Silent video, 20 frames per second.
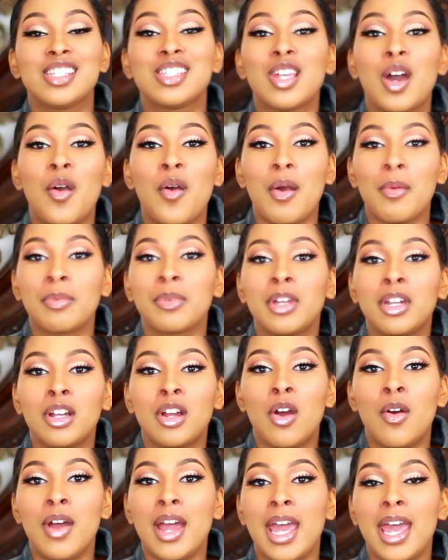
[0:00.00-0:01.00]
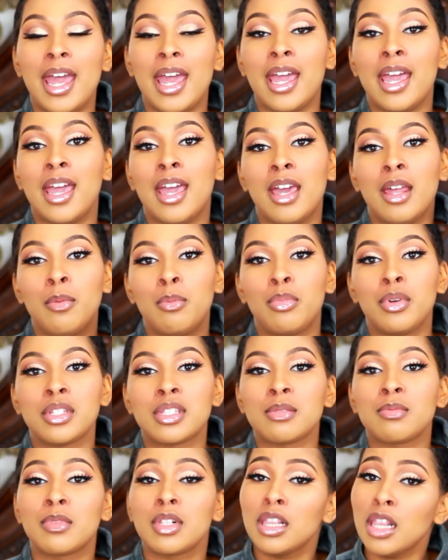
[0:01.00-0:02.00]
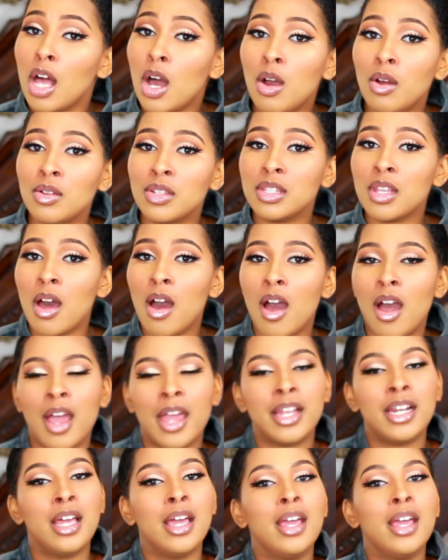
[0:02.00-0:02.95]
So I'm going to go ahead, put some clothes on,